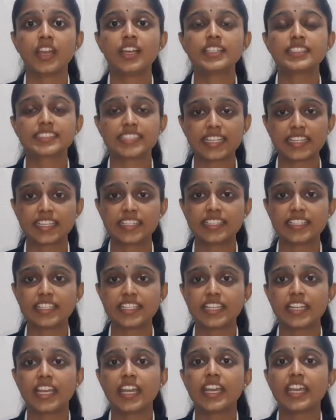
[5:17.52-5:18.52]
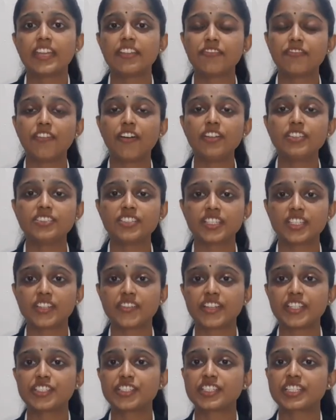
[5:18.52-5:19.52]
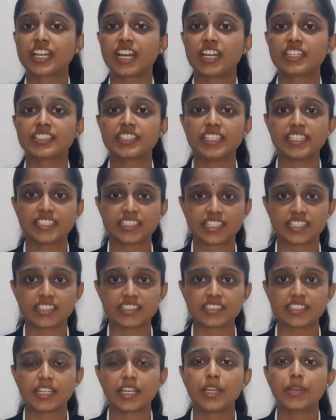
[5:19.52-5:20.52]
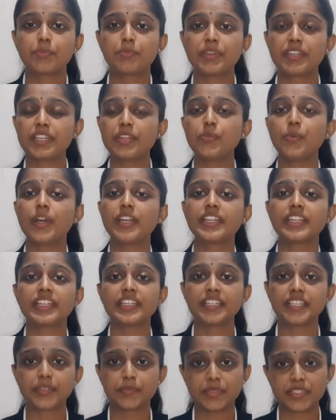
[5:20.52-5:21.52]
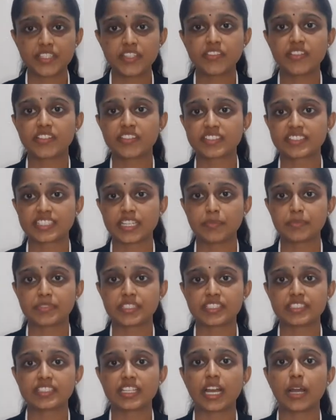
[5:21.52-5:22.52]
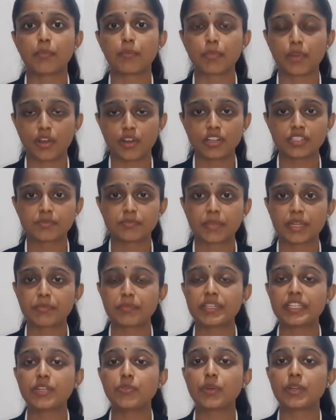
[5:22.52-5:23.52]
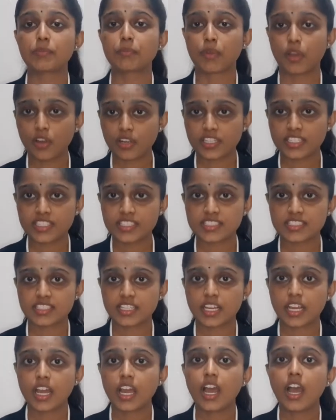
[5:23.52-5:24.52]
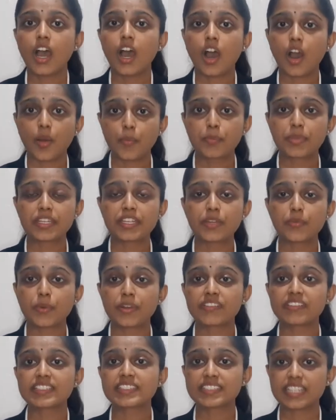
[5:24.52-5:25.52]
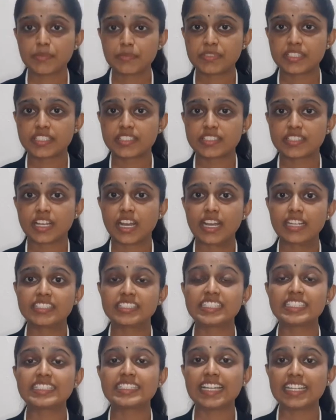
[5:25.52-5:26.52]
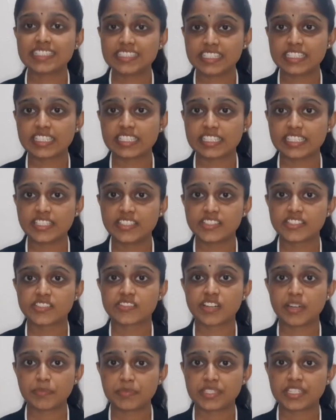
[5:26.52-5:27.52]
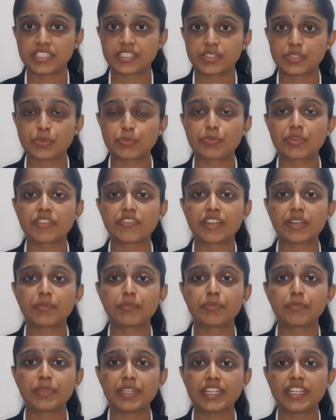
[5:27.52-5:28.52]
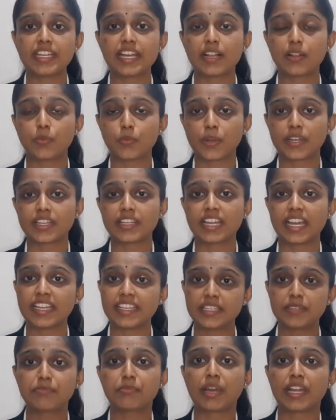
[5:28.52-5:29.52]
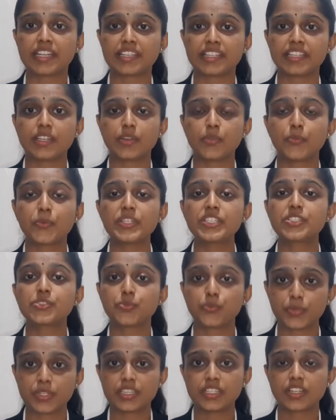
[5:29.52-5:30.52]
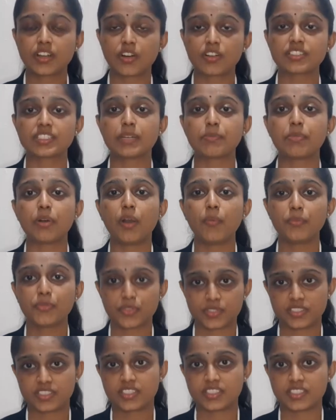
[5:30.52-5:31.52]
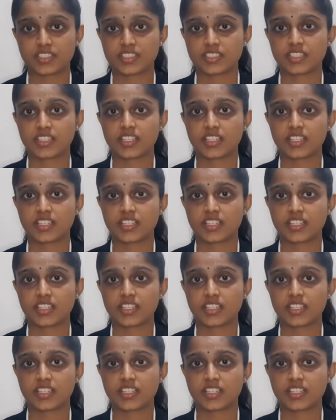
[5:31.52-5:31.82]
Secondly, in fourth-generation CAR T cells, PD-1 inhibitory receptors are blocked by PD-1 blockers, or PD-1 receptors are genetically disrupted to prevent PD-L1 ligand binding, which will cause apoptosis.